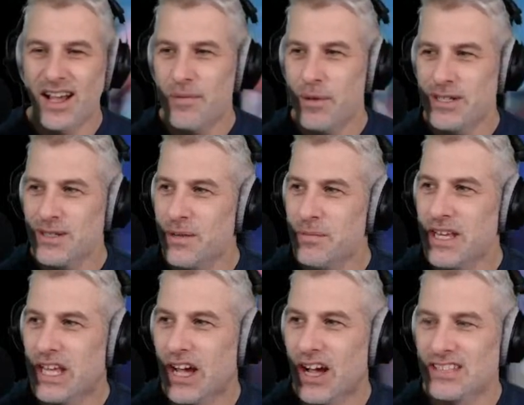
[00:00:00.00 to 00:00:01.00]
imagine how
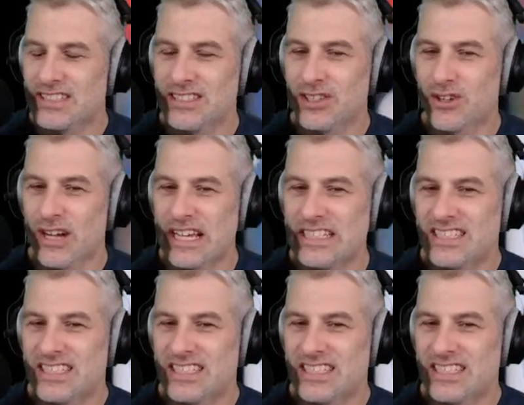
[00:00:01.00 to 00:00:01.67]
many Castle Grey